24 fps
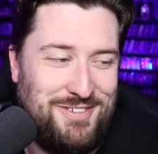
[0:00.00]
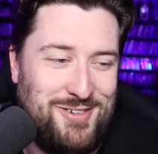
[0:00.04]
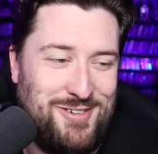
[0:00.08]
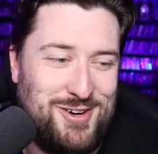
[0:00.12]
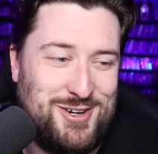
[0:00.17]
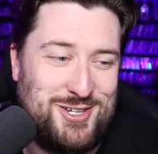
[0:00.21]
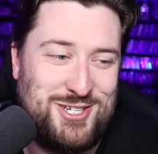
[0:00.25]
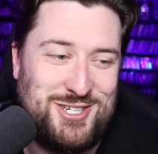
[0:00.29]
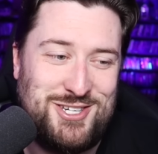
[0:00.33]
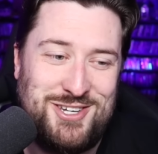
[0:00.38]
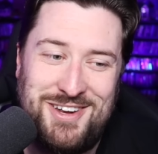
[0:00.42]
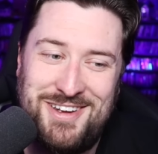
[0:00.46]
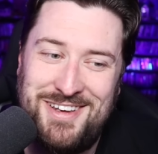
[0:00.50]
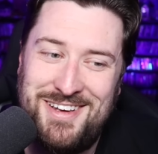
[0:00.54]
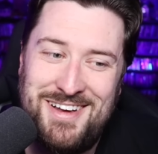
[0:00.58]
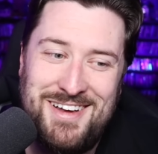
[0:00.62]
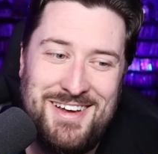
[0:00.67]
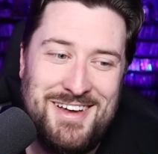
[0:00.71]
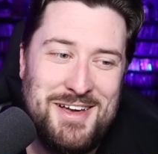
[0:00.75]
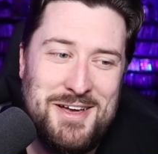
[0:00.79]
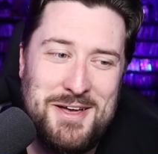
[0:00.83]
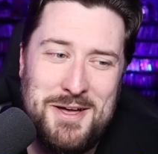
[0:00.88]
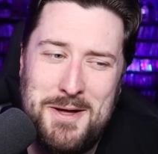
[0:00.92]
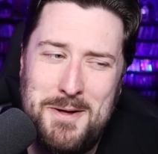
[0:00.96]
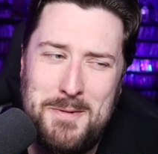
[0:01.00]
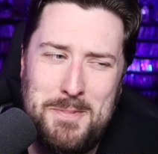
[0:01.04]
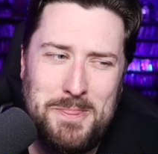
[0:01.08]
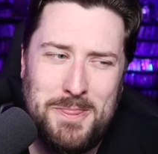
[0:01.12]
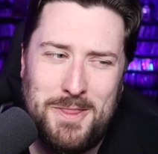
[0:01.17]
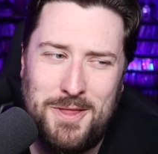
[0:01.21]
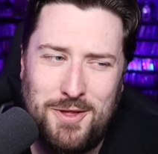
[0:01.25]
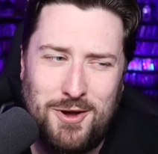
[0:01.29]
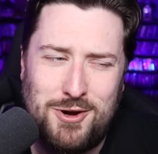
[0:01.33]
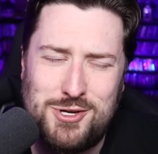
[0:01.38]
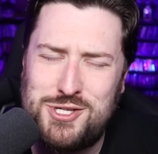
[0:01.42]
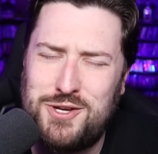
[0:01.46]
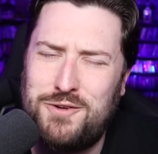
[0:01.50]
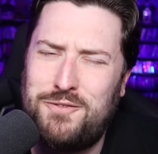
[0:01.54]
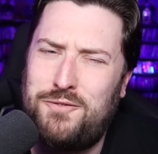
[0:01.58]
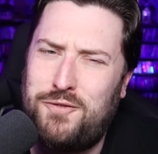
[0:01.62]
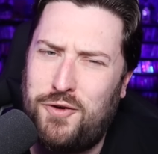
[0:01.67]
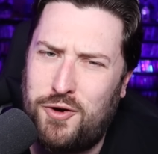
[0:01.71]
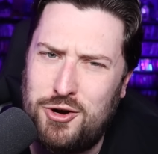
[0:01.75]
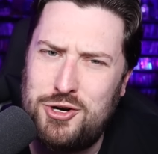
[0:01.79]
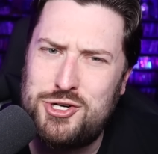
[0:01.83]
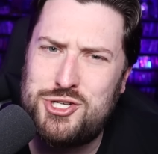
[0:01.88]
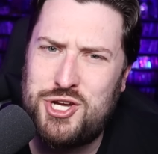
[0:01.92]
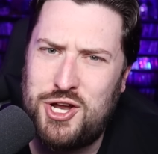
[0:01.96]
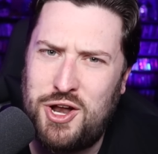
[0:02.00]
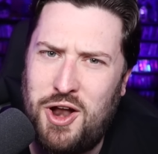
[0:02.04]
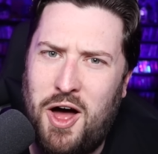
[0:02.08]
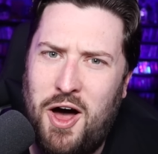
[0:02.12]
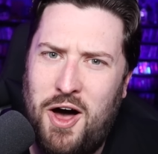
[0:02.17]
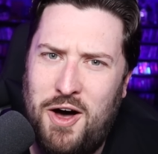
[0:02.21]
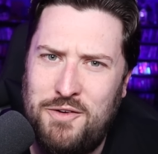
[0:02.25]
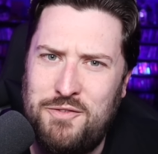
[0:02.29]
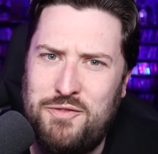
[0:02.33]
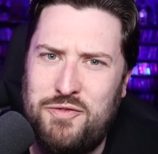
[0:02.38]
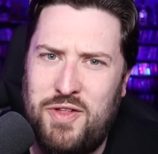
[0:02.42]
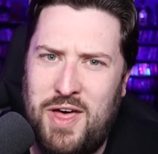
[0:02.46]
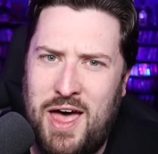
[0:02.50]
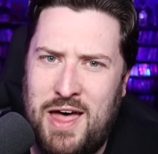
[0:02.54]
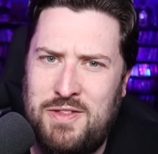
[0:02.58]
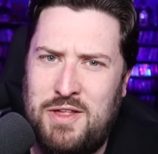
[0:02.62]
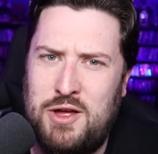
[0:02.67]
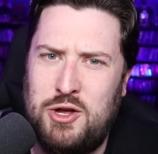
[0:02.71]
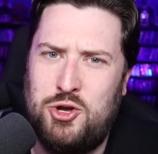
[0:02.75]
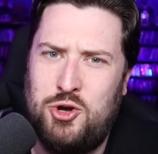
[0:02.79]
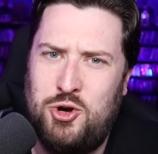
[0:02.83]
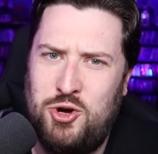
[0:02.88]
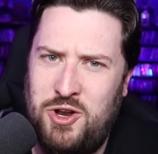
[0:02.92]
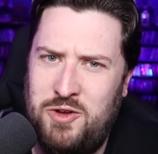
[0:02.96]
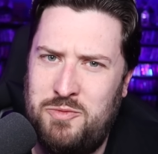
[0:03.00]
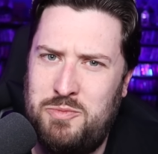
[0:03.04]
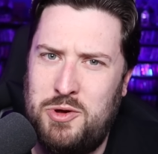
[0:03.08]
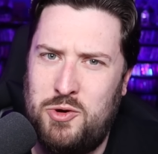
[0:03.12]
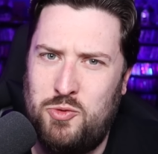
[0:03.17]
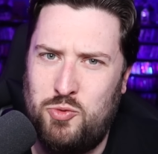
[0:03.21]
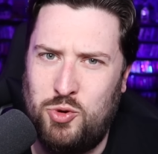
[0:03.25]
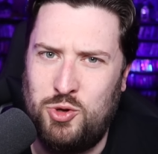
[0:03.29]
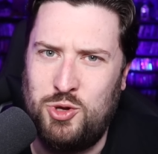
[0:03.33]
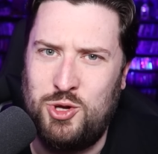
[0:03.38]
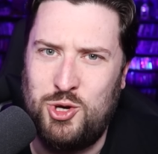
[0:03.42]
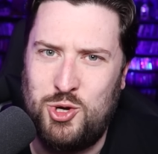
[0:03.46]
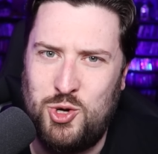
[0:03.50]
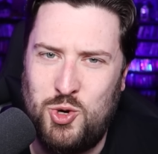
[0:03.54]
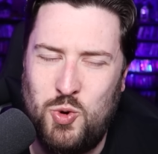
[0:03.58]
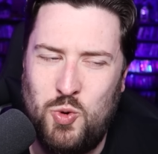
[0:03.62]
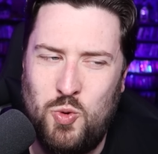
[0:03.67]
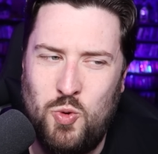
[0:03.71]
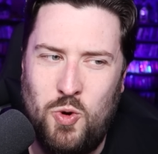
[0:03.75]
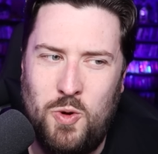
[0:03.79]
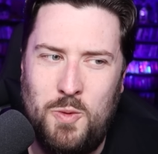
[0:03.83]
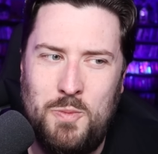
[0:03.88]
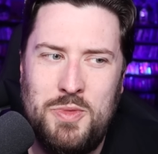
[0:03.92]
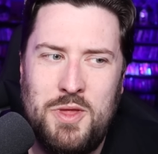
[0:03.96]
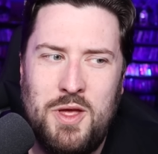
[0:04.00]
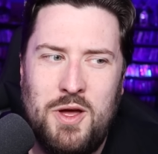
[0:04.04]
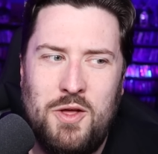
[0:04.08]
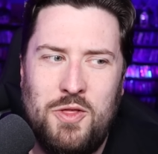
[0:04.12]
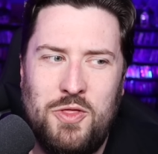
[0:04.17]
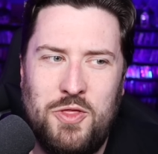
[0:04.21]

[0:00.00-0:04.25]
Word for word: Which there's a version of that that could have been really cool.